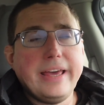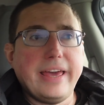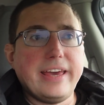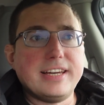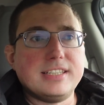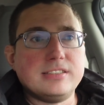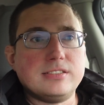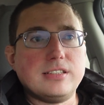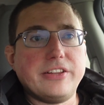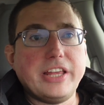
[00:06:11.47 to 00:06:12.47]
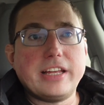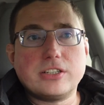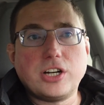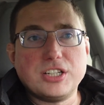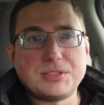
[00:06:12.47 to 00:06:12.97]
And
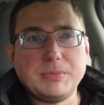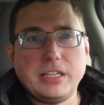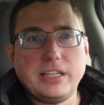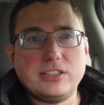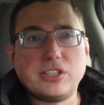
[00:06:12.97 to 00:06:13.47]
that cost me